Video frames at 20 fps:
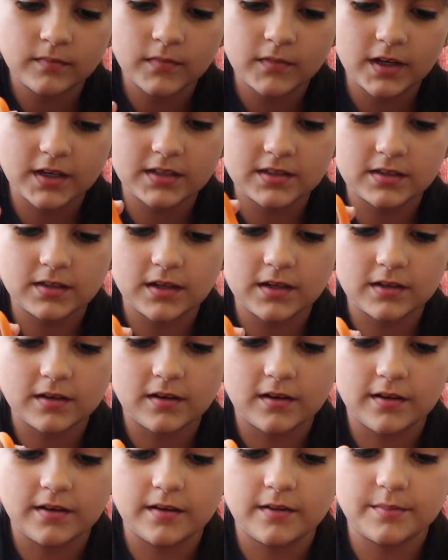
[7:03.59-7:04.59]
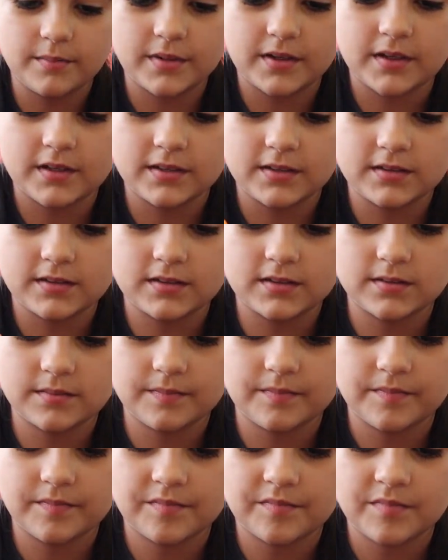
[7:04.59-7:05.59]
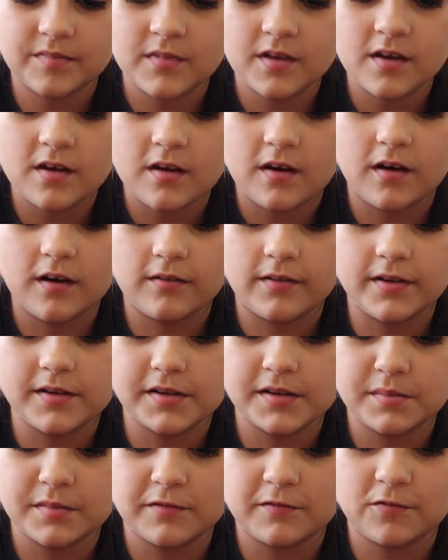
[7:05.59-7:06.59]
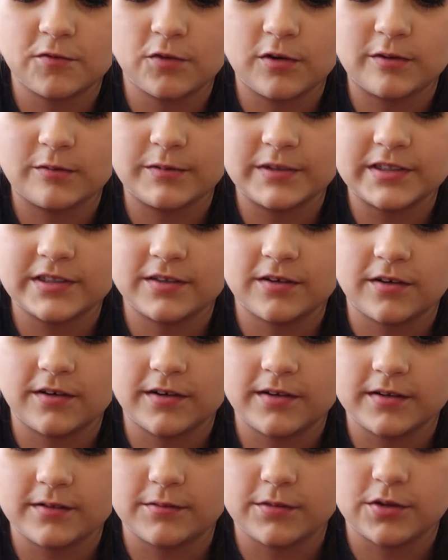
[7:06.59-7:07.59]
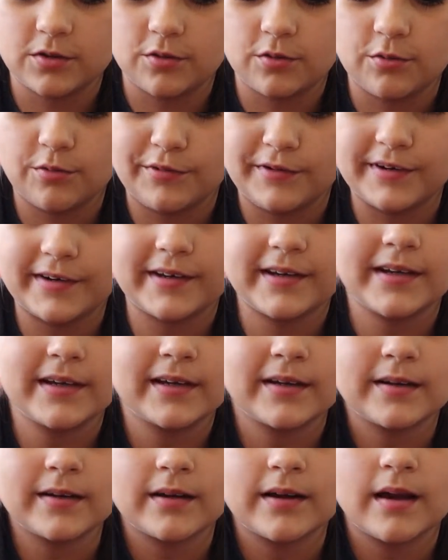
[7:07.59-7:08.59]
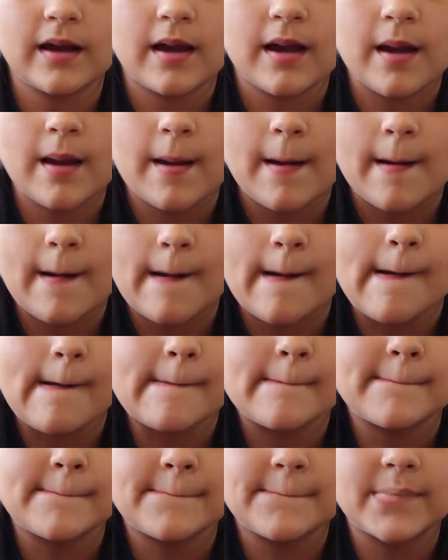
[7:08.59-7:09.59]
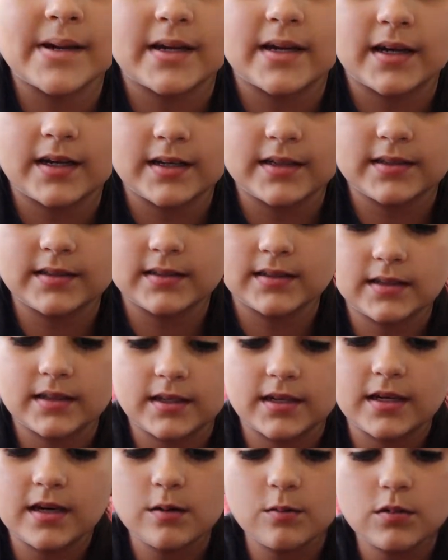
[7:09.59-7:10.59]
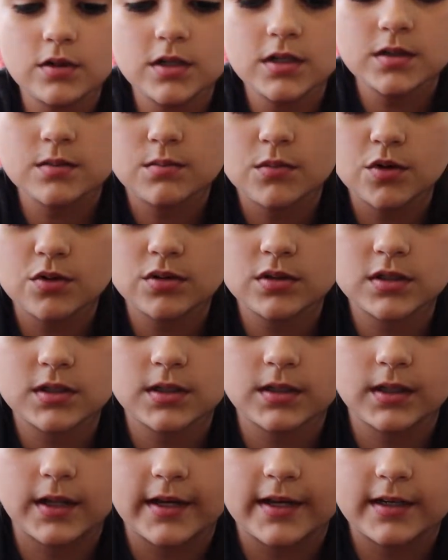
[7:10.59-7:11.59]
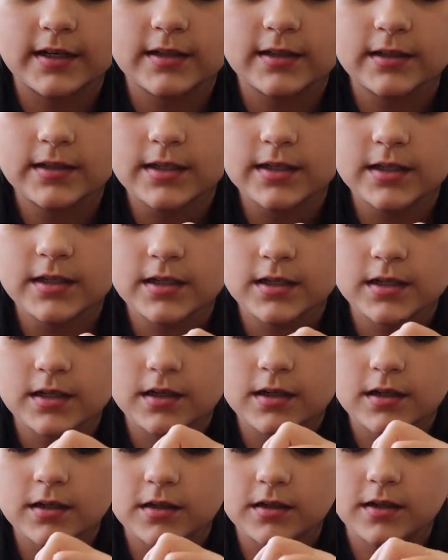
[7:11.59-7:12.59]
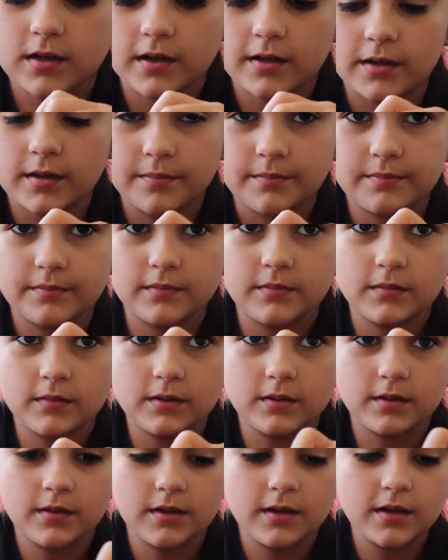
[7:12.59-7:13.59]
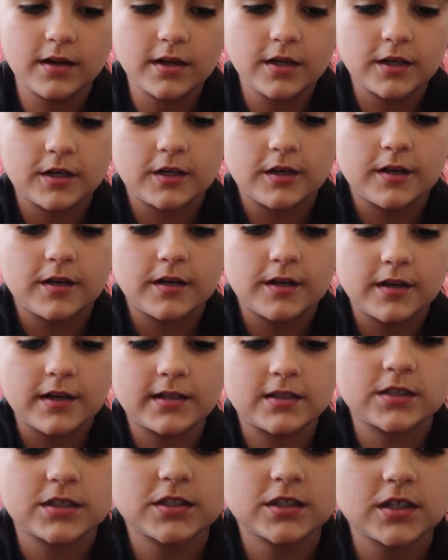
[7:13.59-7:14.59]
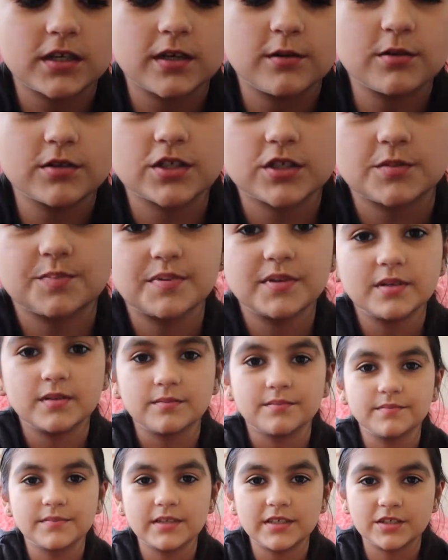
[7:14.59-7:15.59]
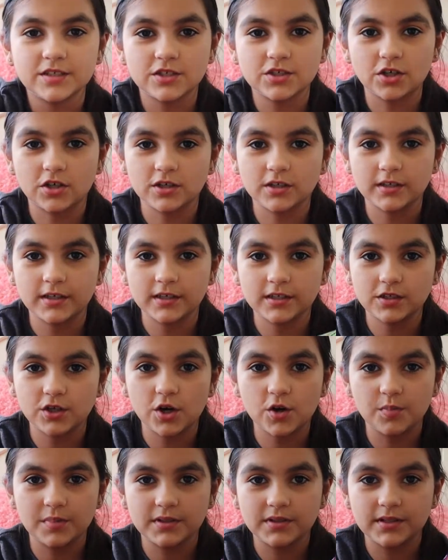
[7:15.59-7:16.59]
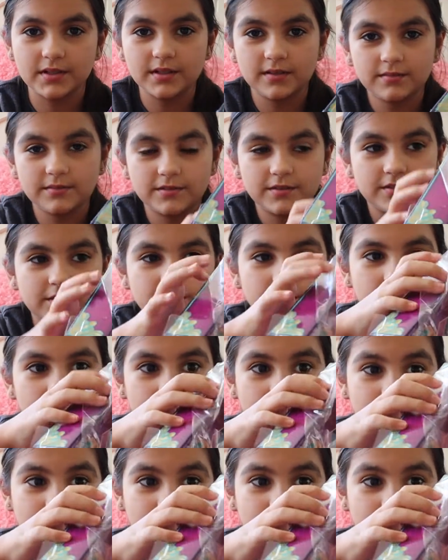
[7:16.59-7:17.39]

I, I cut it because already before we started recording because it was most likely gonna it just it would just be me struggling to open it so